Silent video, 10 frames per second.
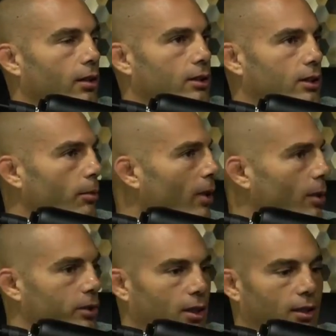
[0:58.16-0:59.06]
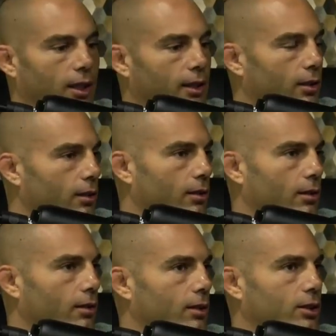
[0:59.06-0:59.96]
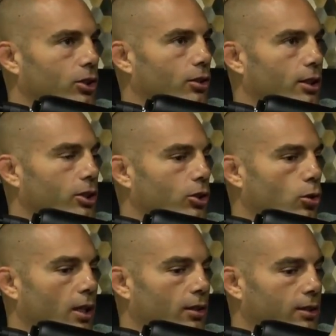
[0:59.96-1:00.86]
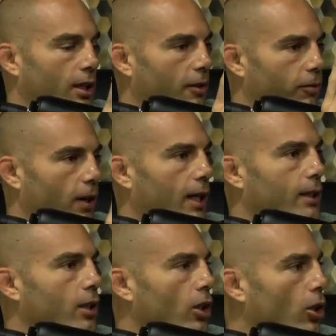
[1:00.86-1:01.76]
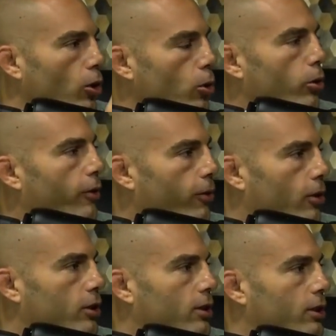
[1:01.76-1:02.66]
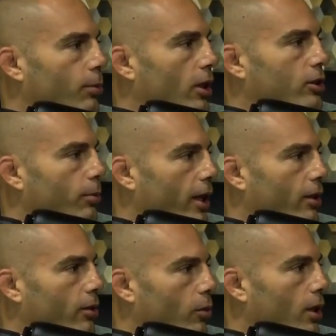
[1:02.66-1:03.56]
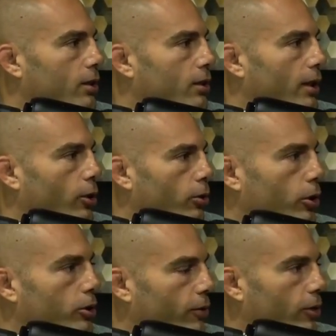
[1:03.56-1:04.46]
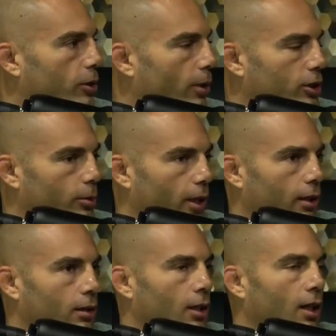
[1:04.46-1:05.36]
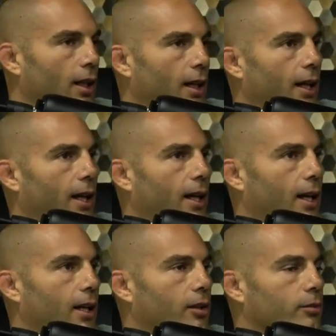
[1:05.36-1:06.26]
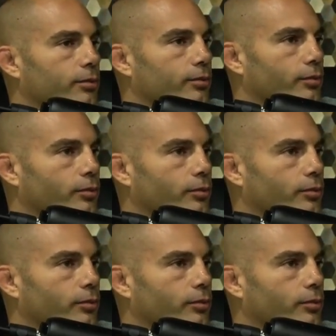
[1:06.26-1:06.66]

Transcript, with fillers: somebody was on like this this trail to like find who the first sponsored banner was, like used the first sponsored banner, and